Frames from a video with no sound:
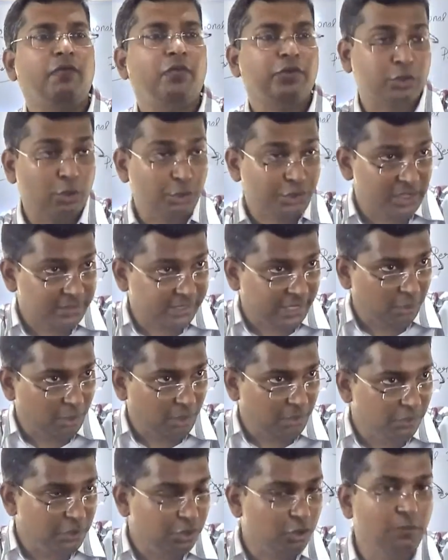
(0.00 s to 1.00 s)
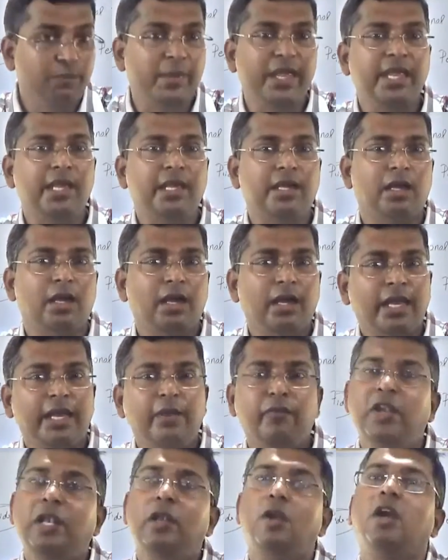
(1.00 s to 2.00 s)
social security which you make
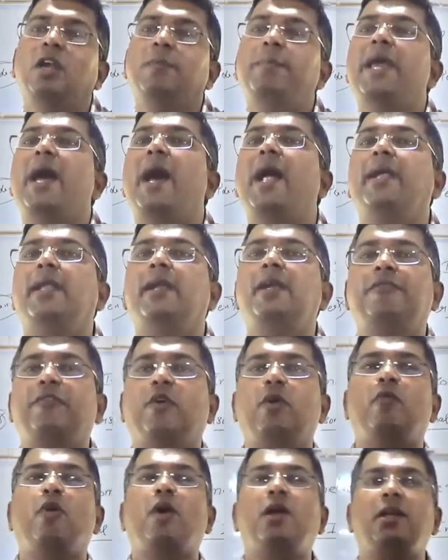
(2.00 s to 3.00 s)
will not be added for